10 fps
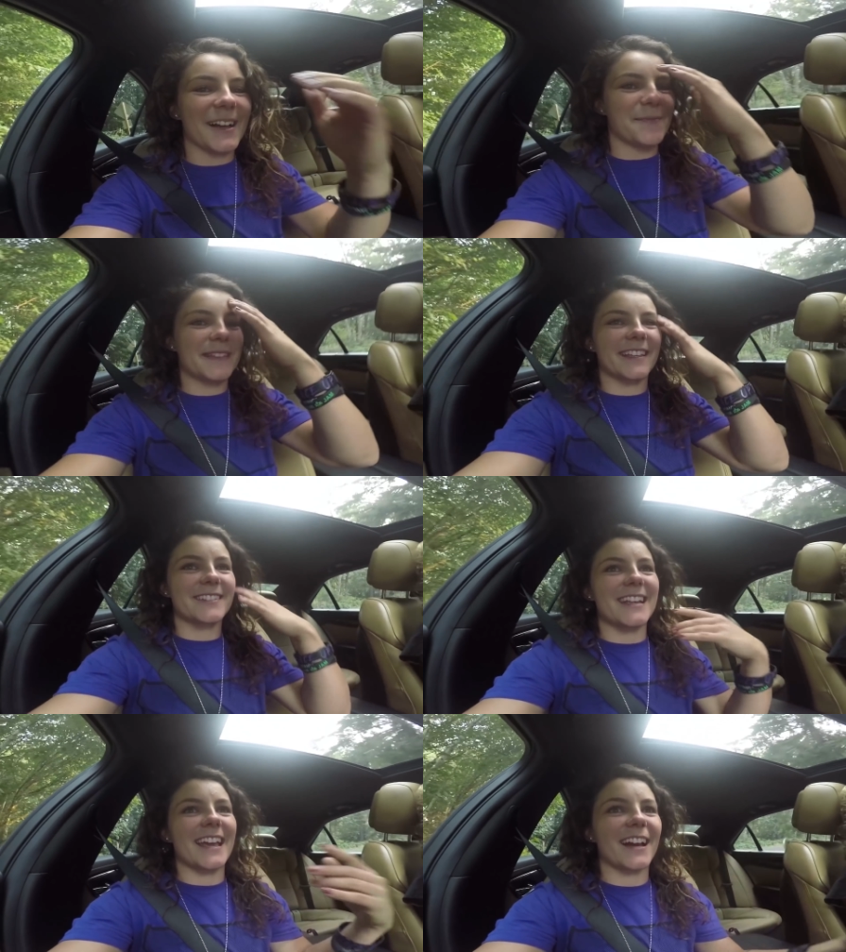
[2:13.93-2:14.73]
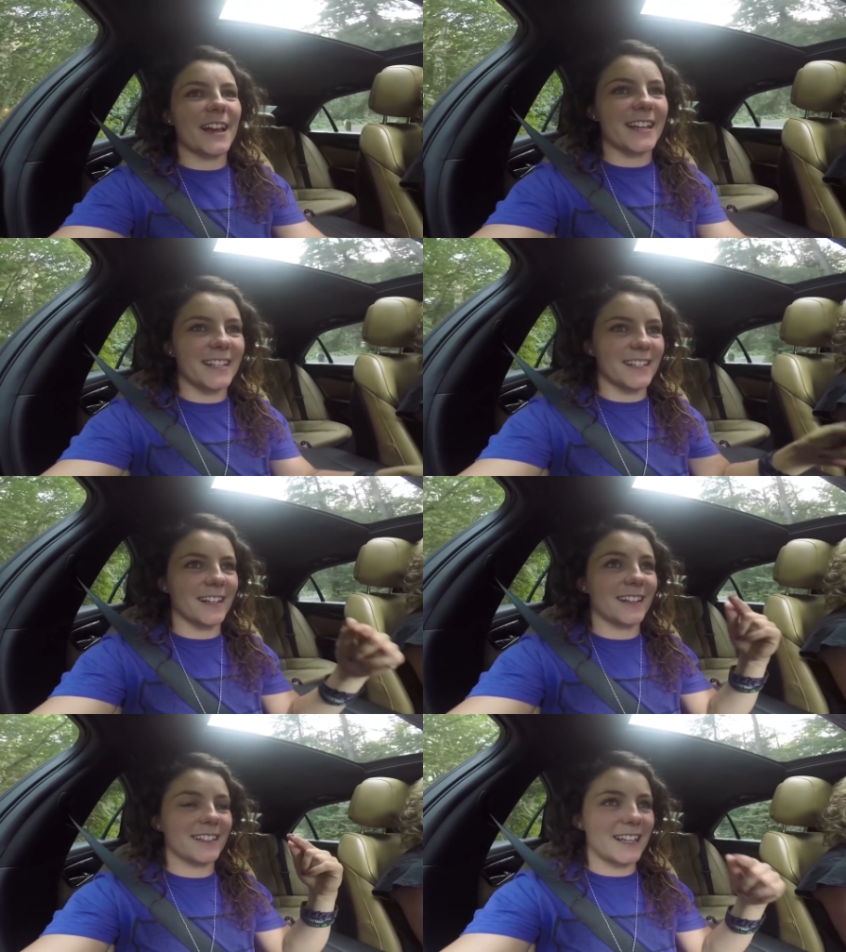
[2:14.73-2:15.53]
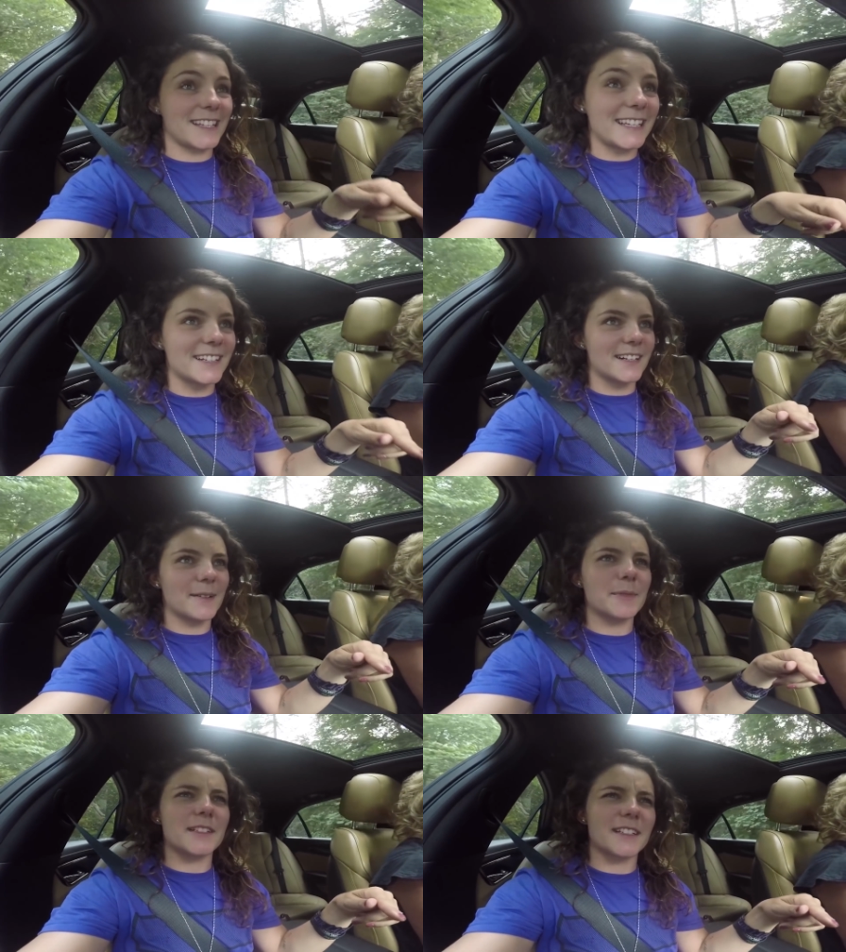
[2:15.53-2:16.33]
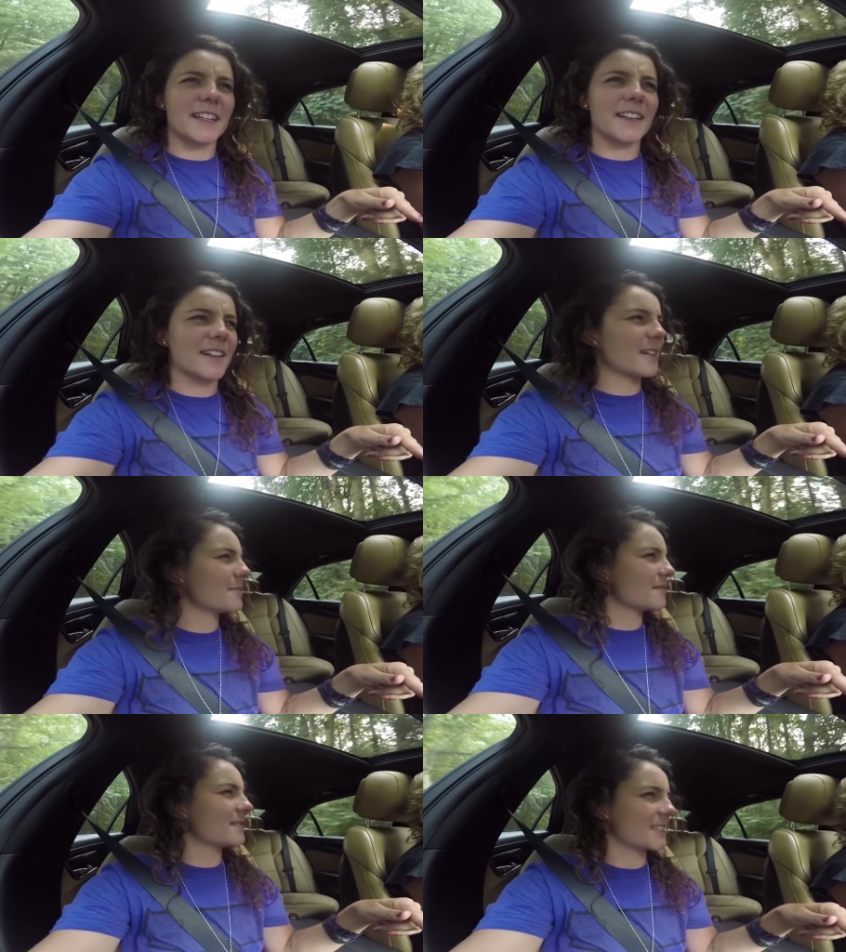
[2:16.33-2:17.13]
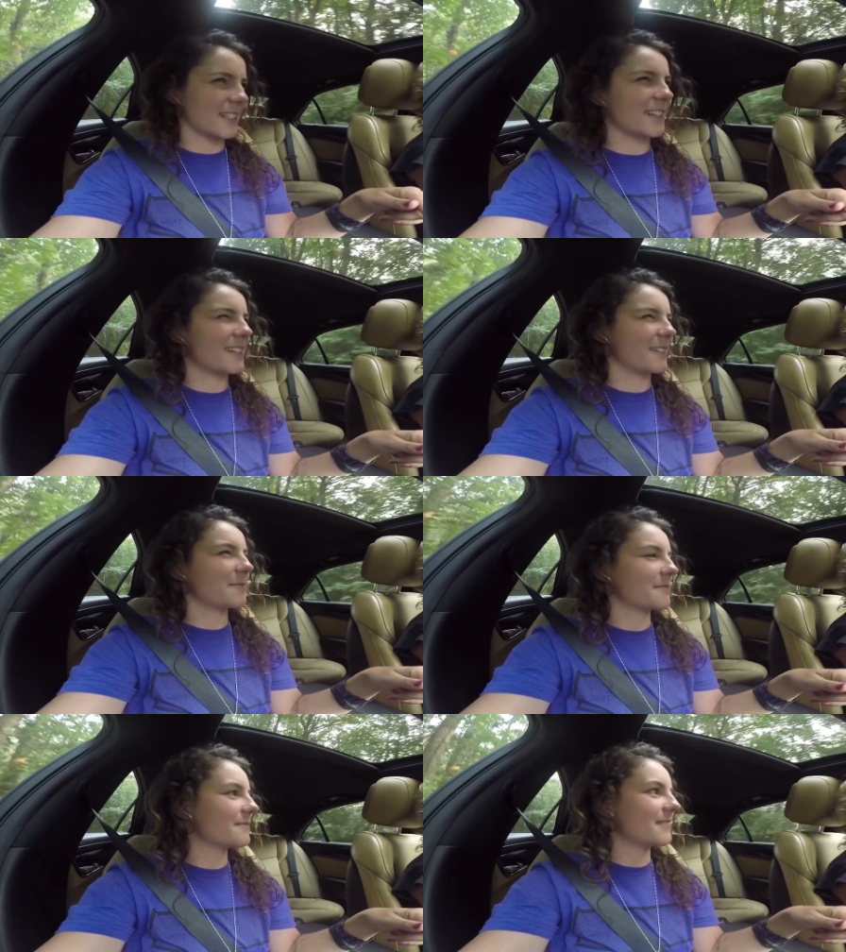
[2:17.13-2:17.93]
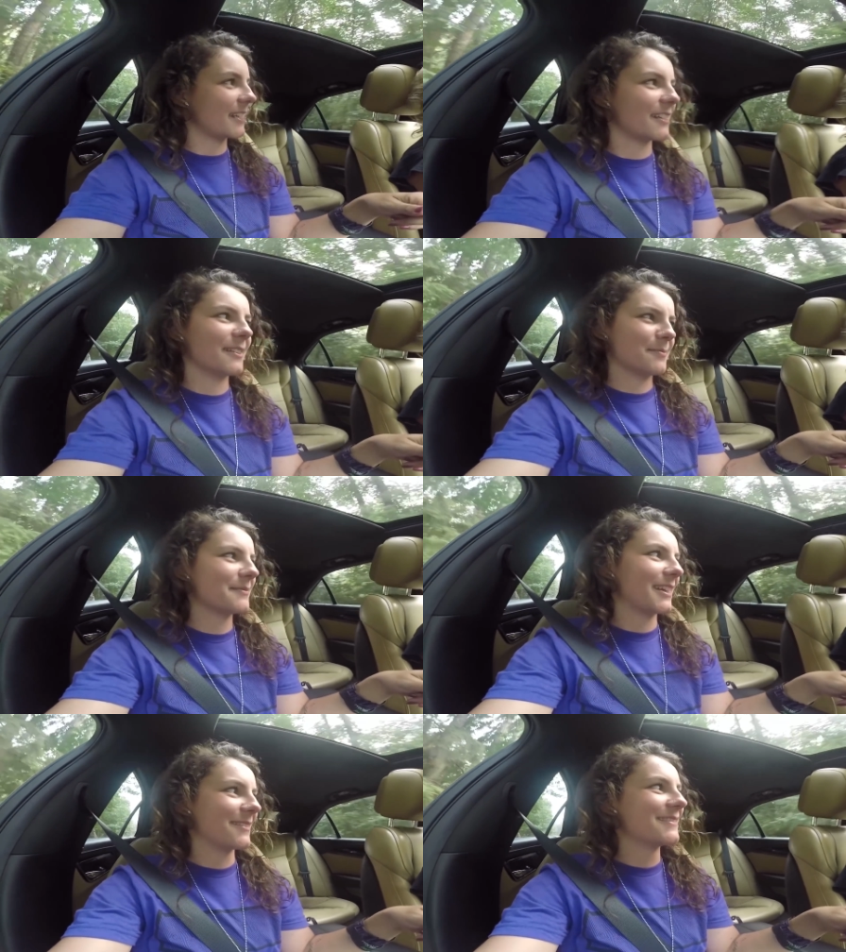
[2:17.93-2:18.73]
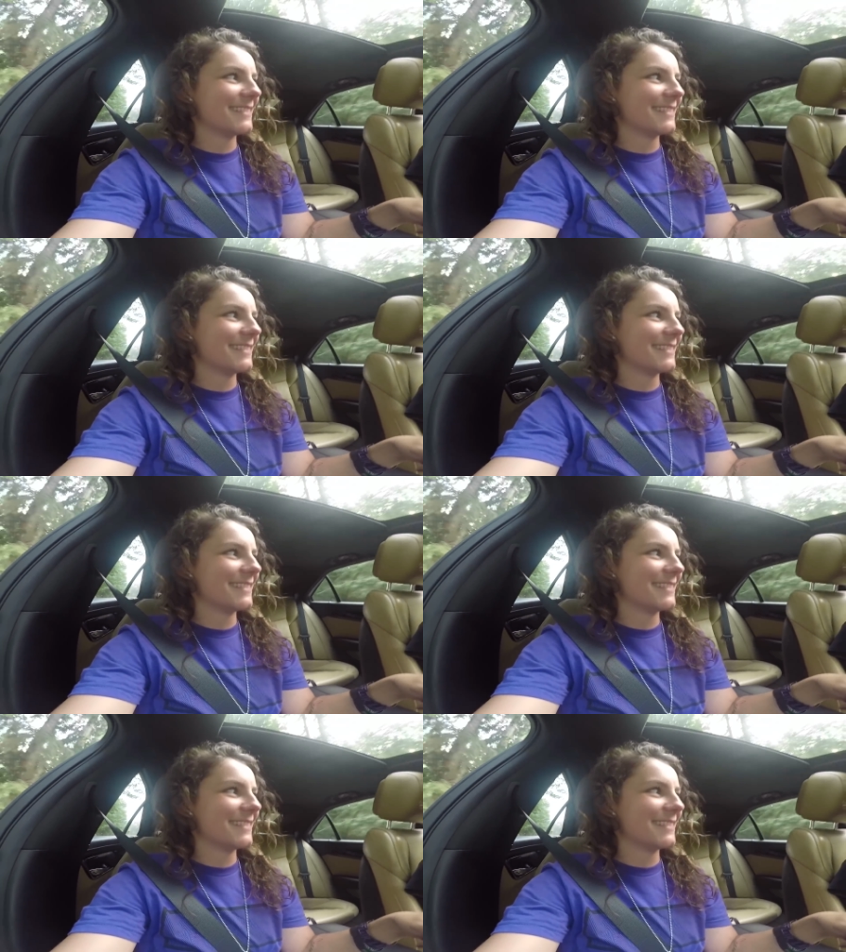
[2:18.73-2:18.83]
Um, the other day I heated, I heated up. Is it heated up? Is it heated up? up. Yeah.